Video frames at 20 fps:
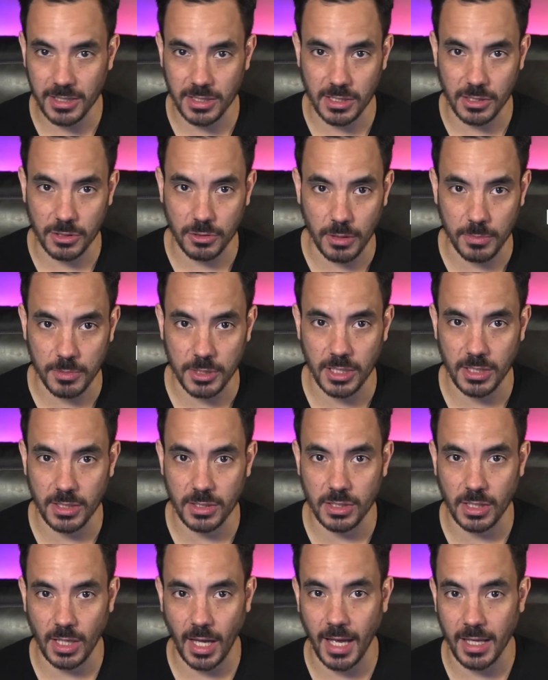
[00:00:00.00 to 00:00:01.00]
descriptions,
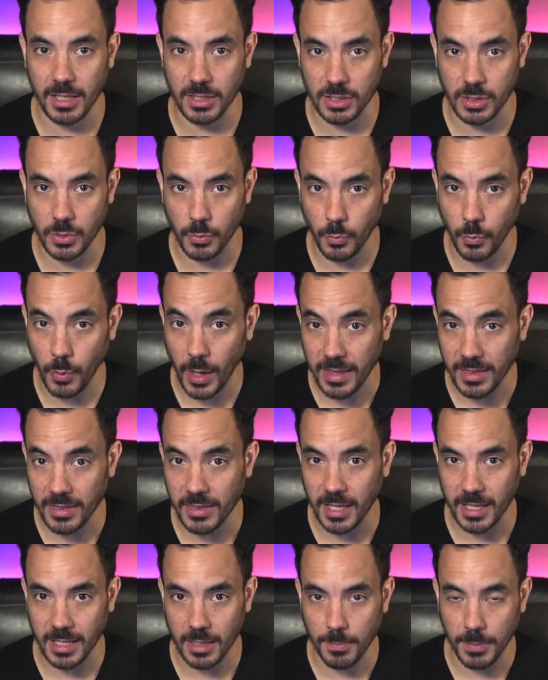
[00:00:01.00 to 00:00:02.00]
and when
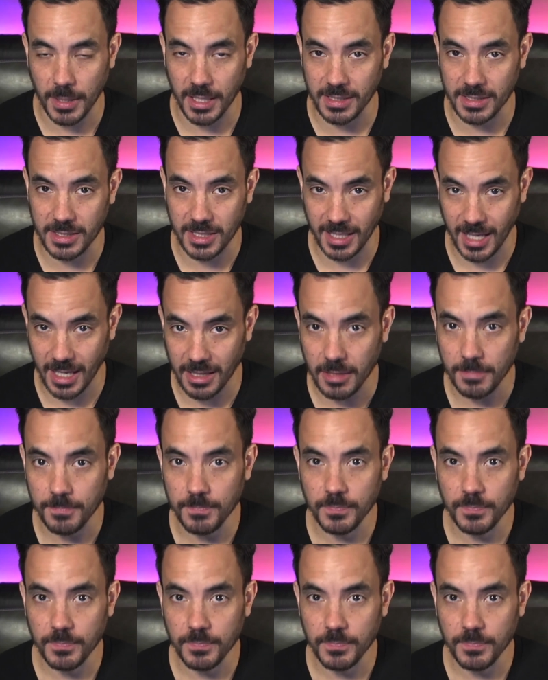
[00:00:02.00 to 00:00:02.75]
they appeared together,